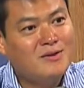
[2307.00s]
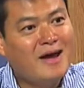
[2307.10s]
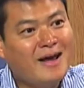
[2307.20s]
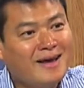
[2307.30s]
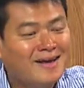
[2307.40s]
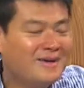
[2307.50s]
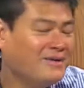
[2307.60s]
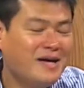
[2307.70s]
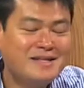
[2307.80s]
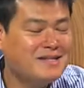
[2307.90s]
Right.
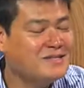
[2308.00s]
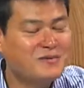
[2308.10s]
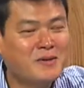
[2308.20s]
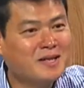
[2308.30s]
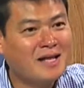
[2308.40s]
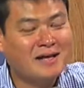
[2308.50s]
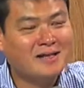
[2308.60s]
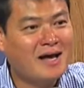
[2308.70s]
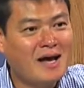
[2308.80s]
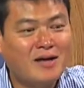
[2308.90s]
It doesn't work like
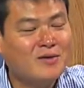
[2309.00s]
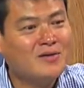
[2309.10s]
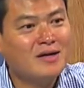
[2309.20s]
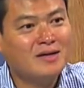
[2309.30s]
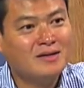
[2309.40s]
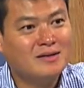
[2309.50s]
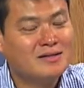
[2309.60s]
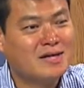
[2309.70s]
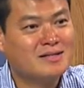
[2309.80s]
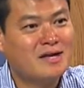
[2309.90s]
that. I don't think
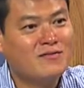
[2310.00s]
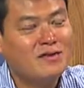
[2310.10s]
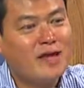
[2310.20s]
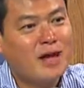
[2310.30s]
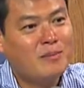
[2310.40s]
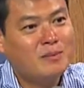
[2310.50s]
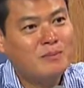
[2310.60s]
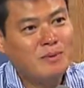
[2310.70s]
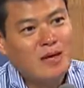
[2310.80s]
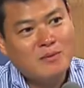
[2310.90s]
this has ever
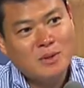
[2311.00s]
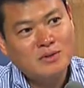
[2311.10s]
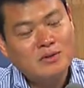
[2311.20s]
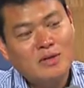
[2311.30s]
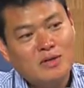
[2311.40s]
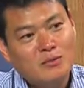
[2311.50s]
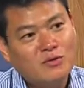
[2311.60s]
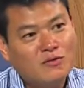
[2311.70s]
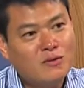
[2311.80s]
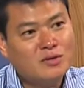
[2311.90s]
happened
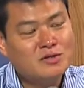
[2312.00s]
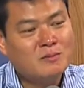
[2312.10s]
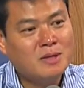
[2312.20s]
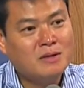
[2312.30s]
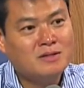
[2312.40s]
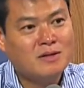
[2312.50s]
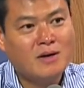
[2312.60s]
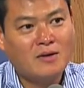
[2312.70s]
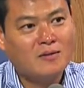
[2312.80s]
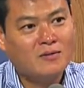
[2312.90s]
before to me. So
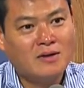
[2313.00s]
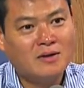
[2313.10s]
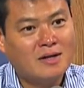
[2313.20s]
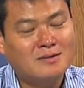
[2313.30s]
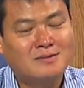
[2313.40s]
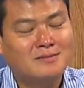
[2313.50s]
I don't think that's